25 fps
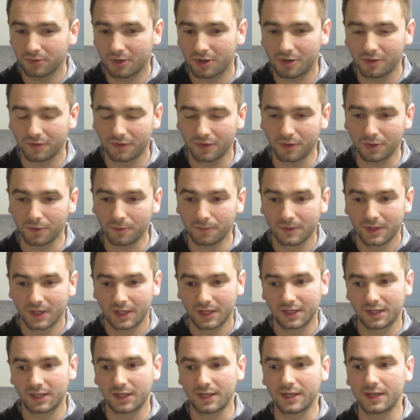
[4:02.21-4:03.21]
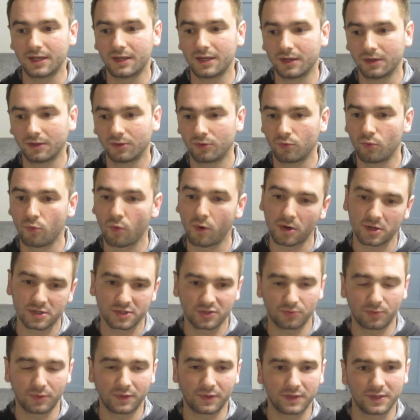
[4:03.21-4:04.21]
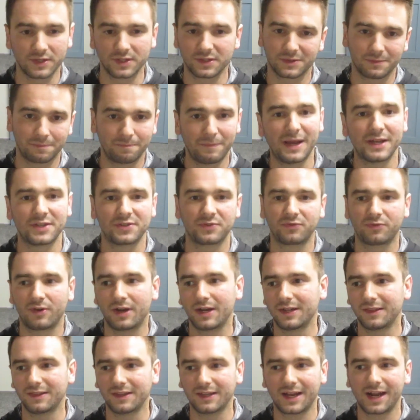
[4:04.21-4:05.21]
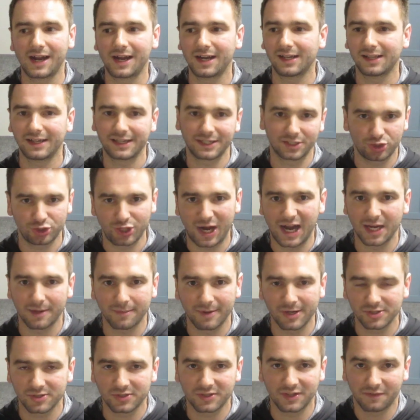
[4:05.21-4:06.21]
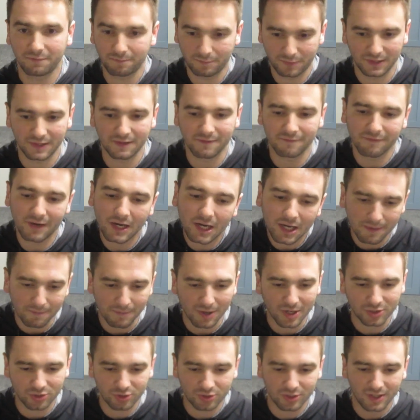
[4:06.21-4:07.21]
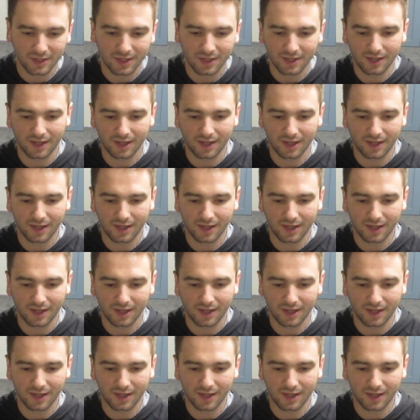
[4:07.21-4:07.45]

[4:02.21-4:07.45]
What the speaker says: although he works with his best friend and they kind of chat about stuff, but they very much